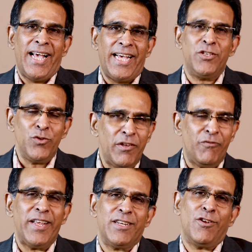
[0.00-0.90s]
As you
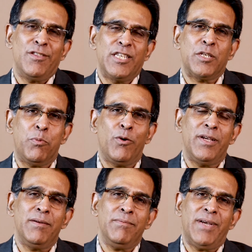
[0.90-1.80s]
reflect on this
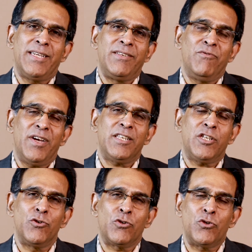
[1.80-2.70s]
poem, I
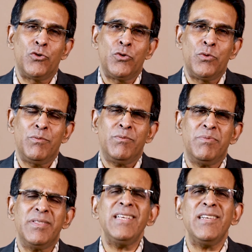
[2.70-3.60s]
invite you to
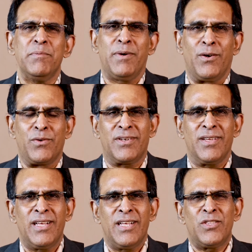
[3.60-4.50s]
think about
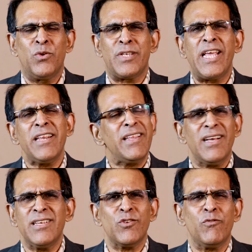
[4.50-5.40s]
those
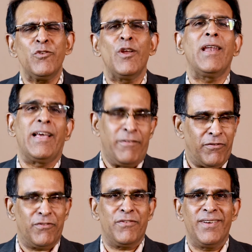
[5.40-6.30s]
areas of your
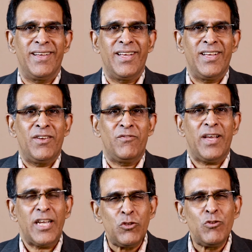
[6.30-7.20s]
life
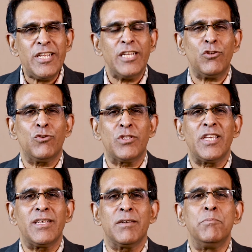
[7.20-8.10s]
where you need to
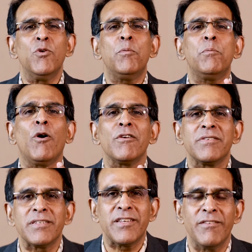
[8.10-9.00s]
think more
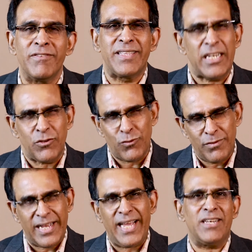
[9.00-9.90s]
positively that
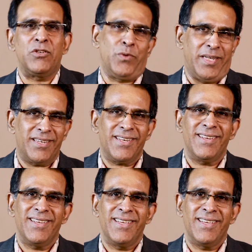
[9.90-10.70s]
you can do it.